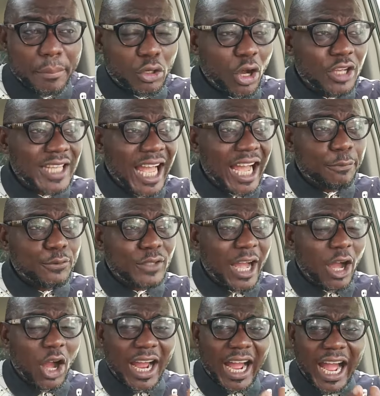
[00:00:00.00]
because
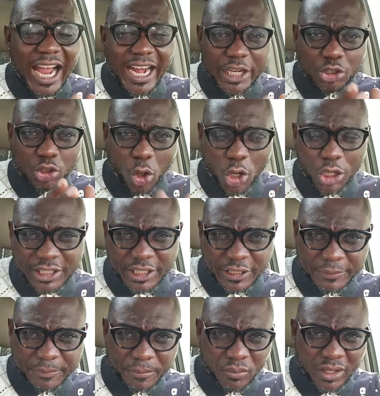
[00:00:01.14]
after Alex
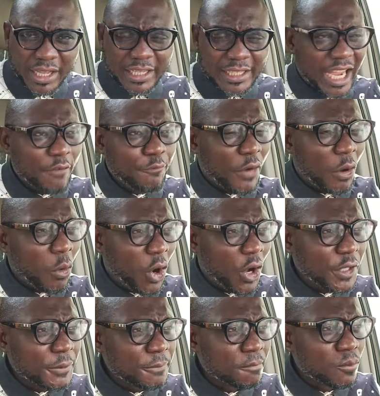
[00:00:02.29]
Otti came
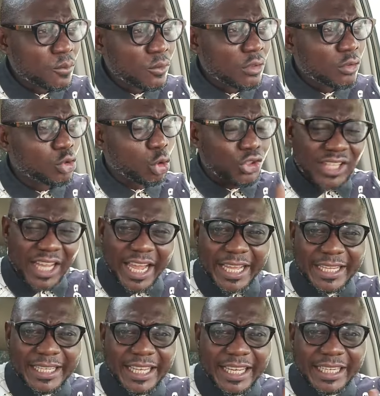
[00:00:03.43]
forward to
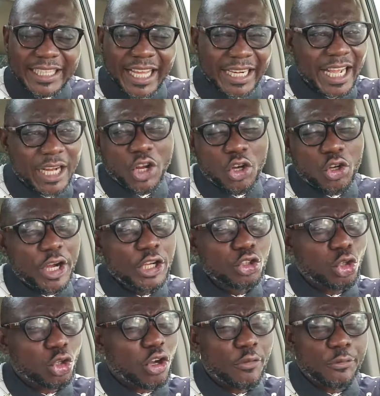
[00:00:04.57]
say that they are not
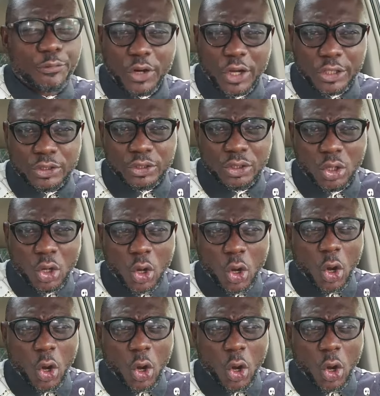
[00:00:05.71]
going to confront